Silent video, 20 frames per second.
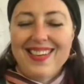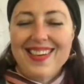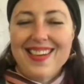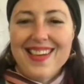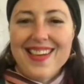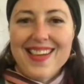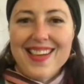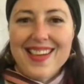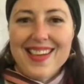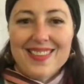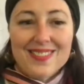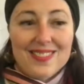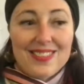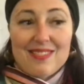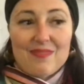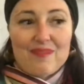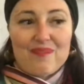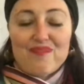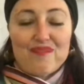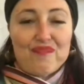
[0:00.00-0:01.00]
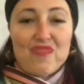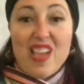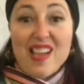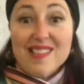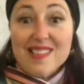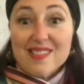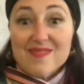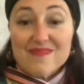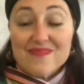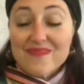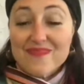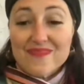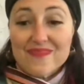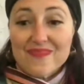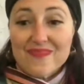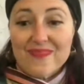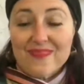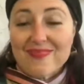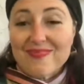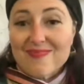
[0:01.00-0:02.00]
I'm like, I don't know.
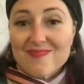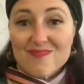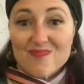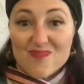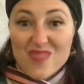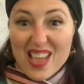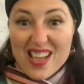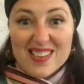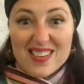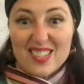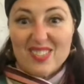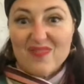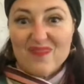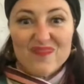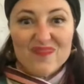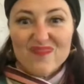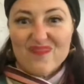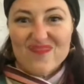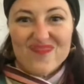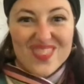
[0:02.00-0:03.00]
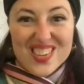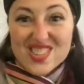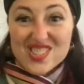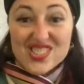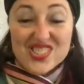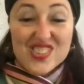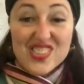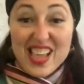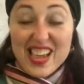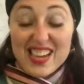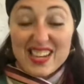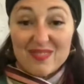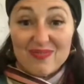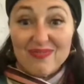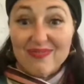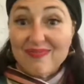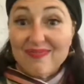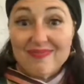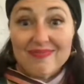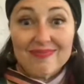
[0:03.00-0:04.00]
I don't know. I just don't like him.